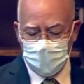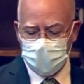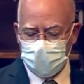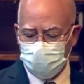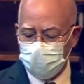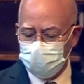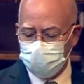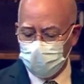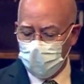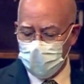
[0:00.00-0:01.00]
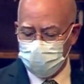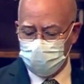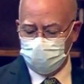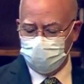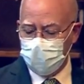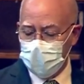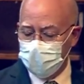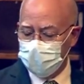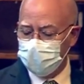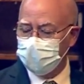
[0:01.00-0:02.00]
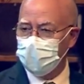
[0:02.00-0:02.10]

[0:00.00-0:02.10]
and out into the wider environment?